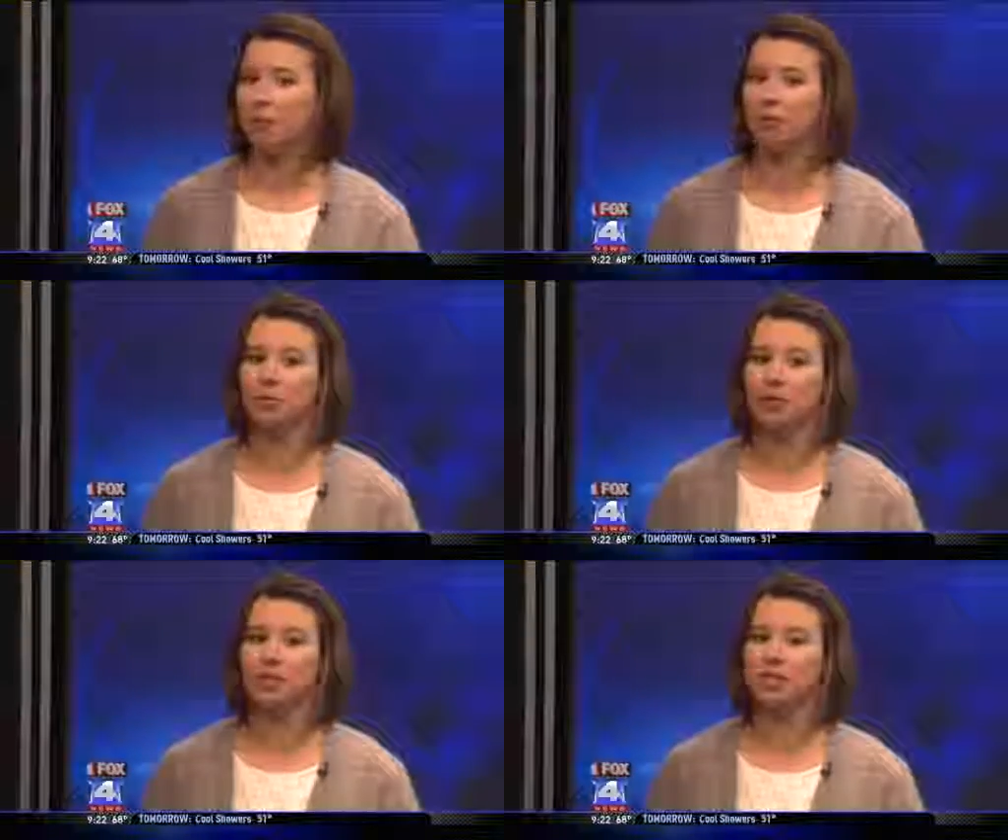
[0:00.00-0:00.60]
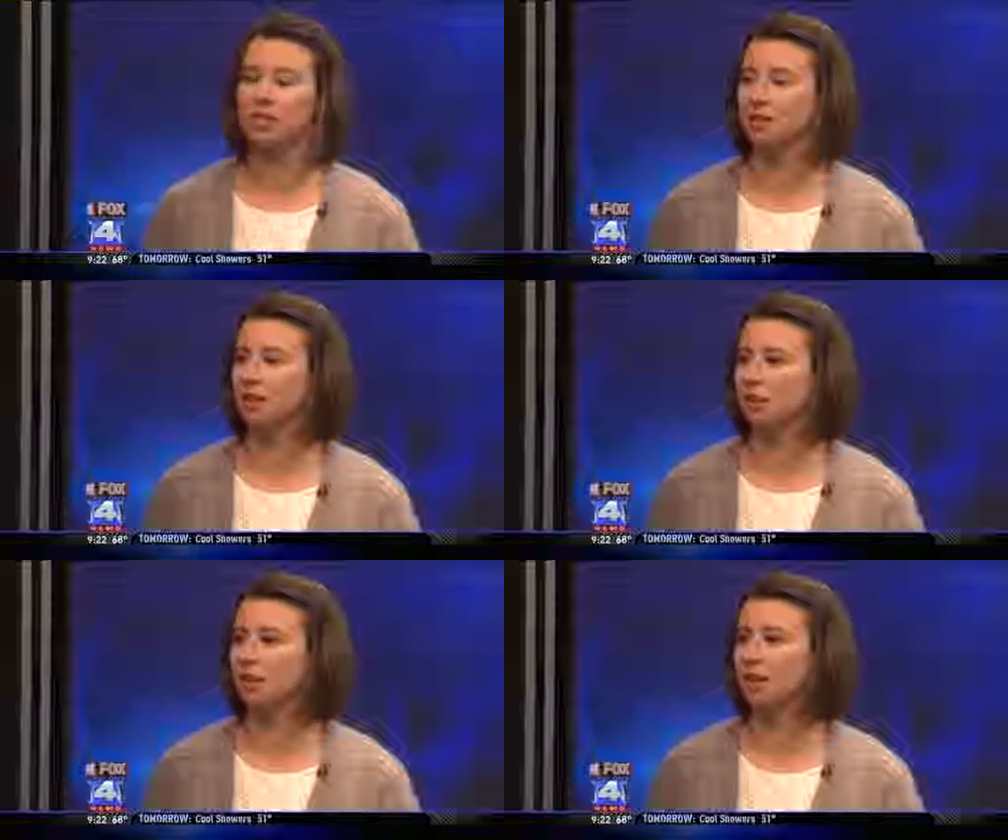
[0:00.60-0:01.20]
but really just
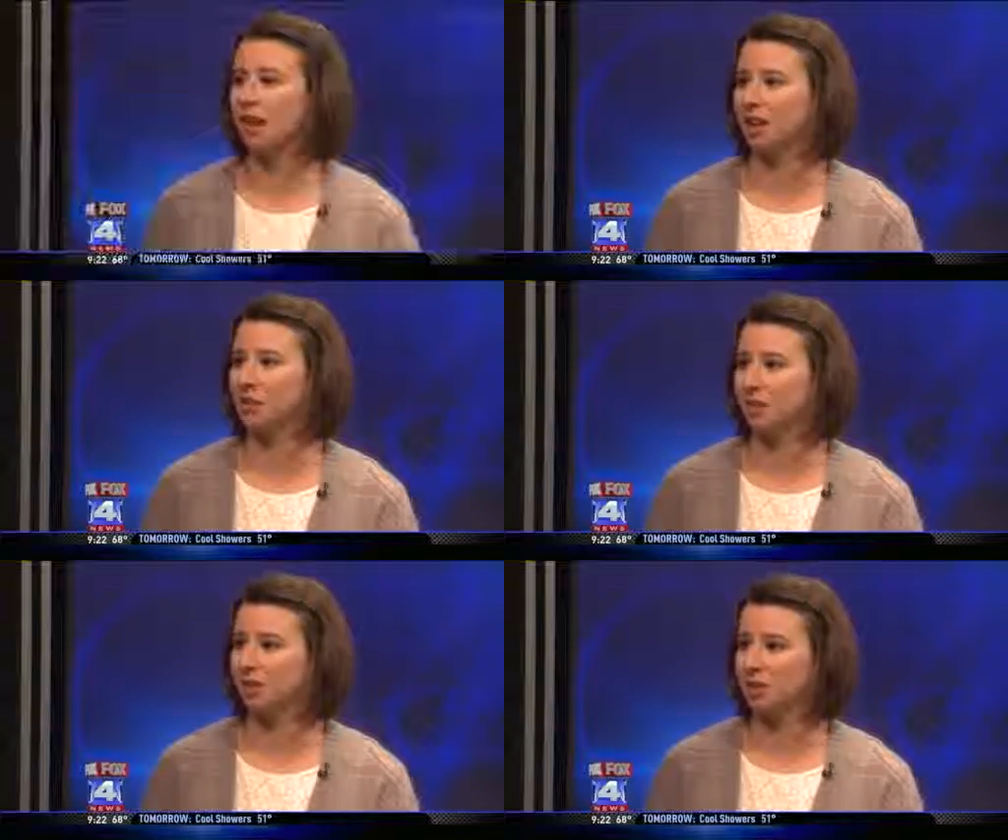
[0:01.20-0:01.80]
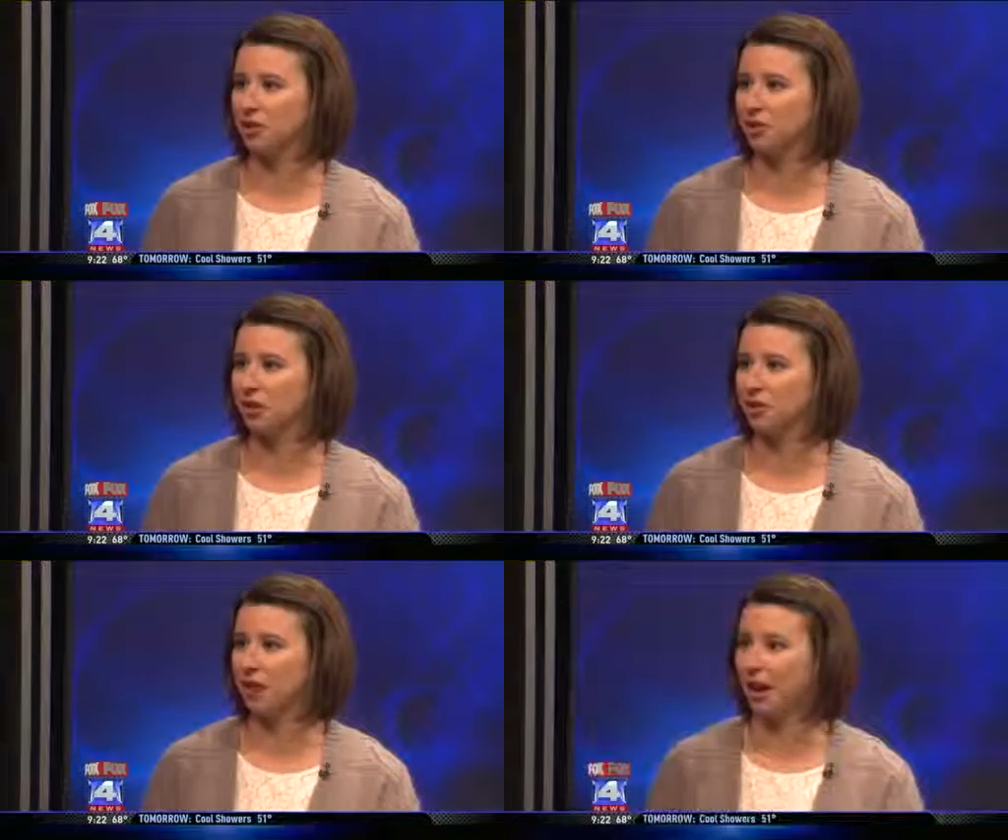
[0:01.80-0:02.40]
be engaged with your
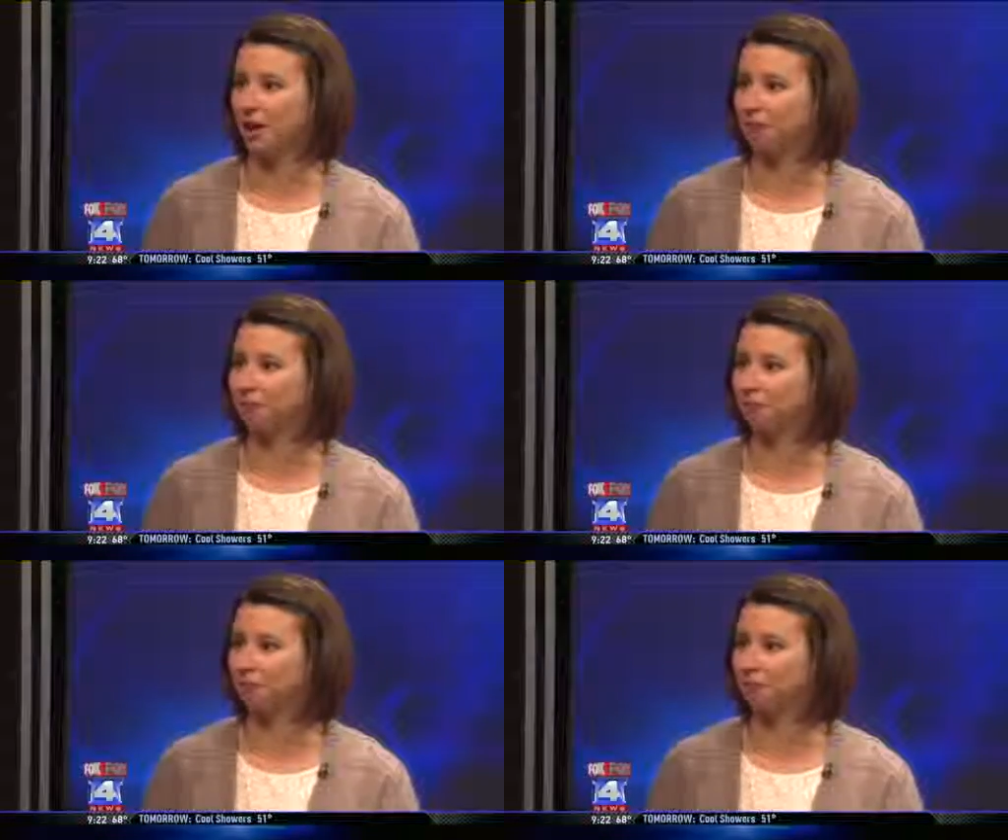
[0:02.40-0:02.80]
children every day.